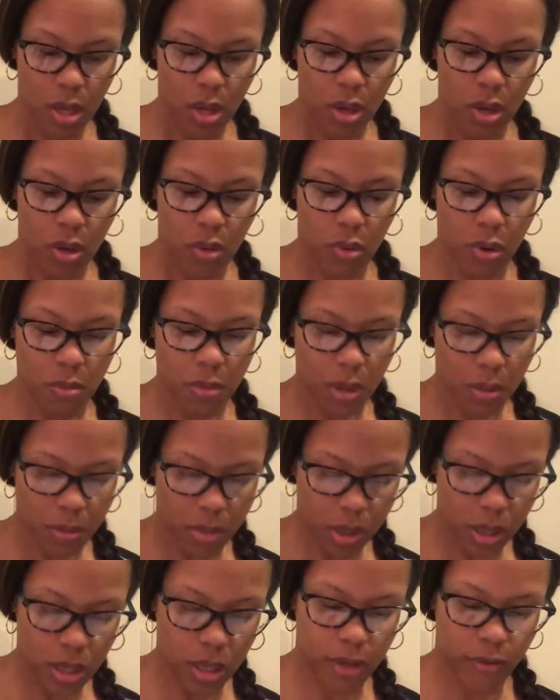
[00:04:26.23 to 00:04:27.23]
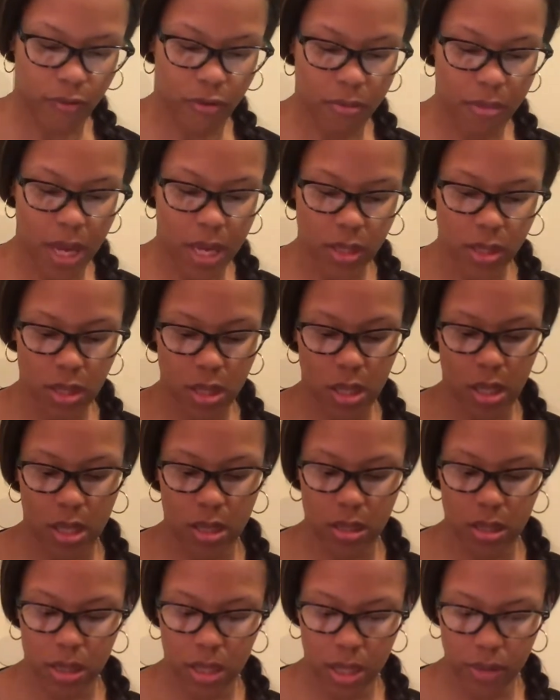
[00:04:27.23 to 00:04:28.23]
remember the information that's
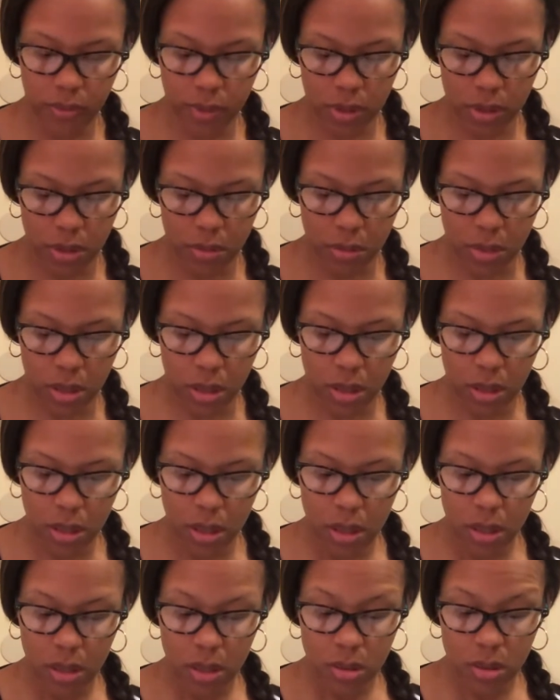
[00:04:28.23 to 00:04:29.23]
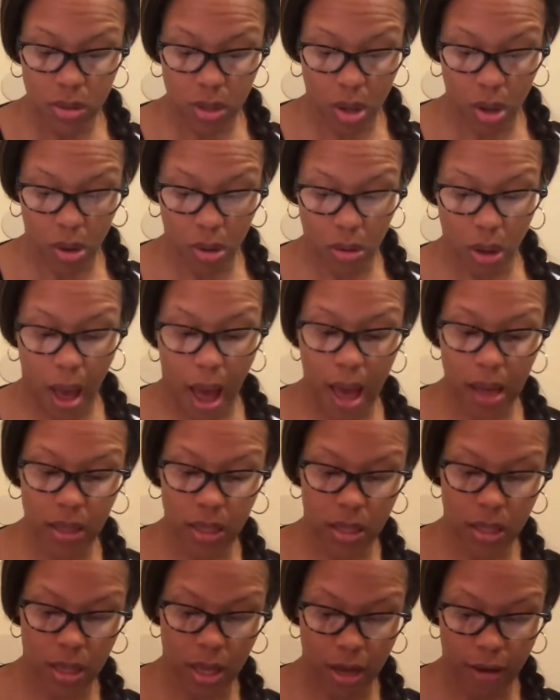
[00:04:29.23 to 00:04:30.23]
given to me. So I
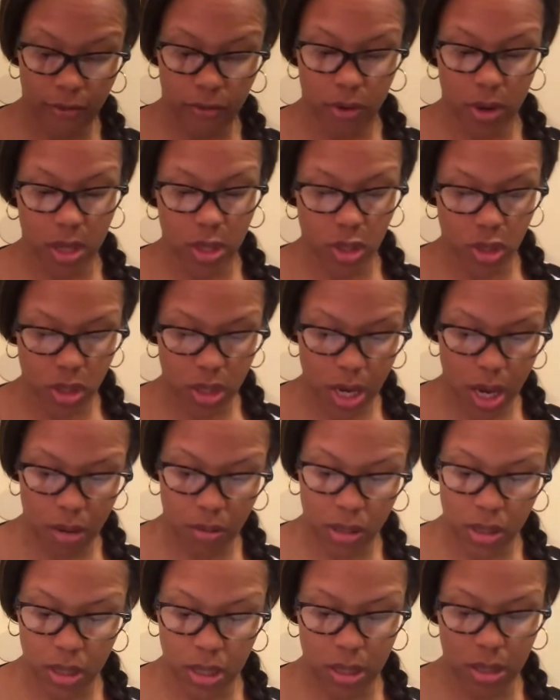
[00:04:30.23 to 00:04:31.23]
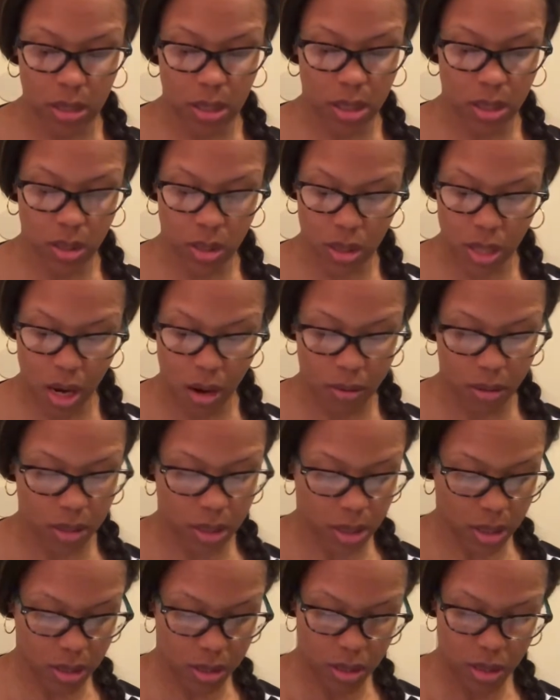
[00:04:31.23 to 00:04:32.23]
did that for each chapter test.
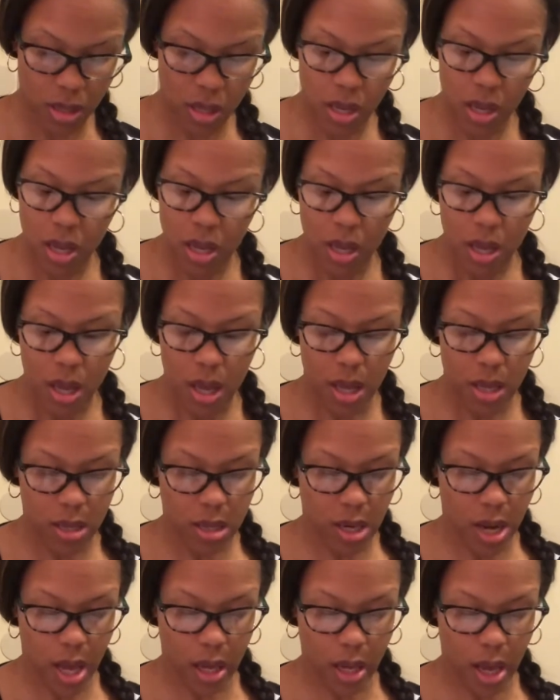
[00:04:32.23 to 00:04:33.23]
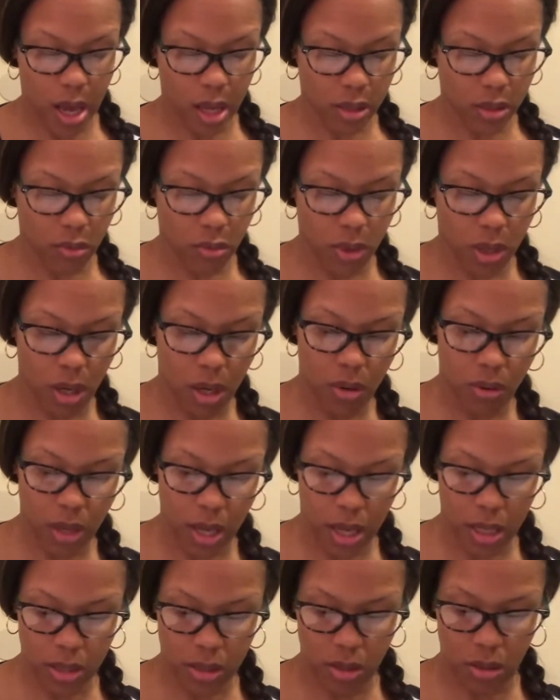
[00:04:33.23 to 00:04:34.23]
And then I got to where, okay,
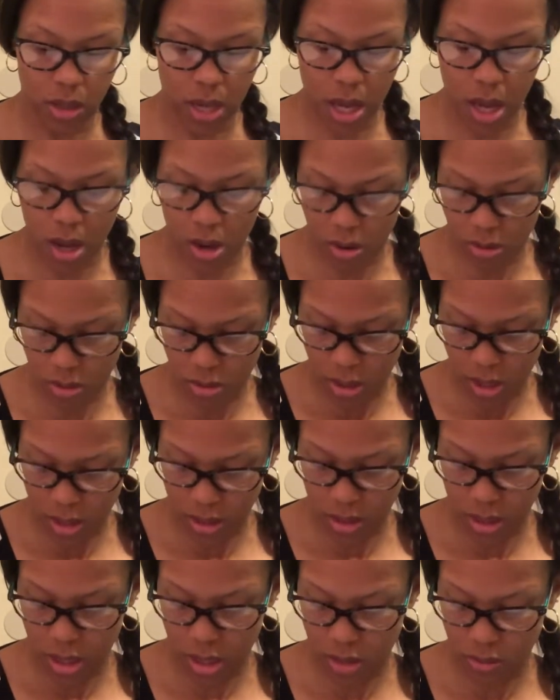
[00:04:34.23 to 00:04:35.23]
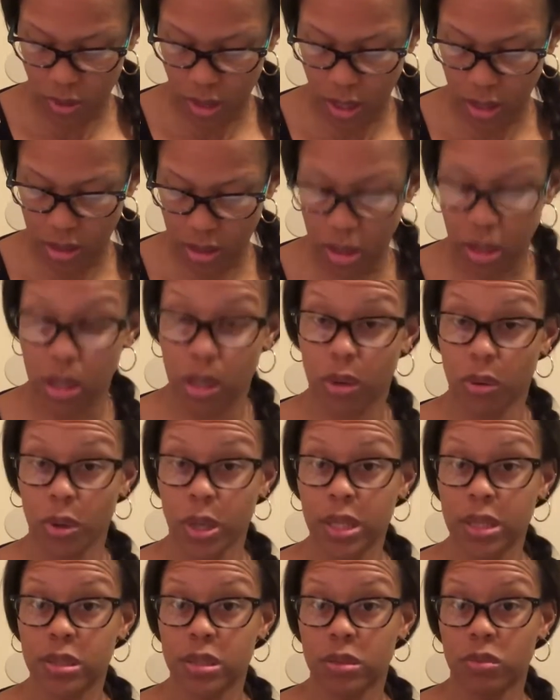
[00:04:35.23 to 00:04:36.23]
so now it's getting ready to
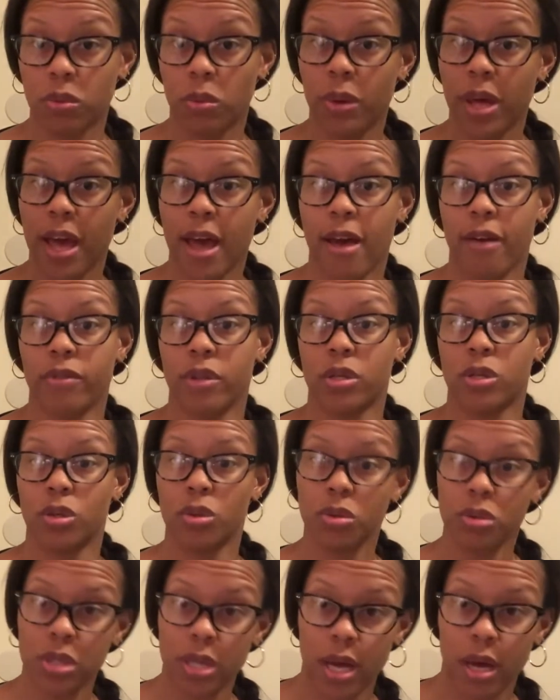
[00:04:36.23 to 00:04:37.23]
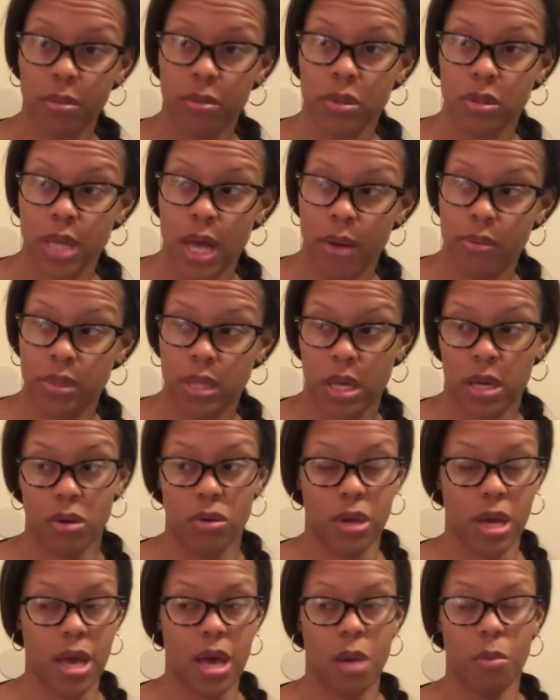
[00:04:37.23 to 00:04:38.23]
increase. When we have the 2 chapters, I was like,
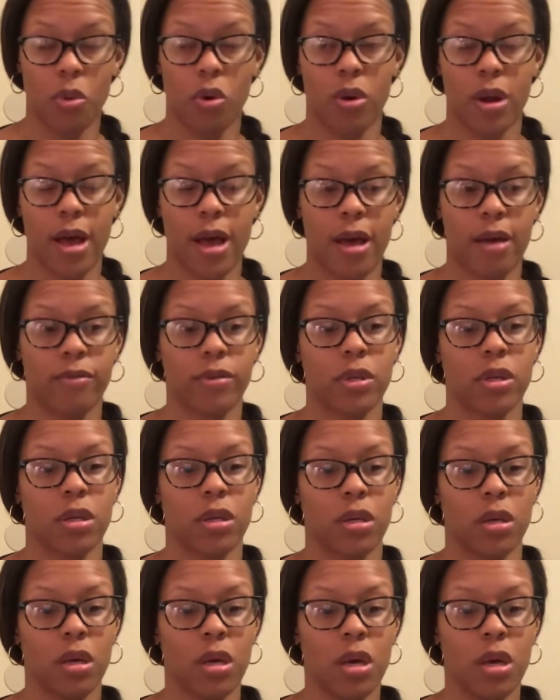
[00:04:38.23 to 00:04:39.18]
okay, I'm going to have to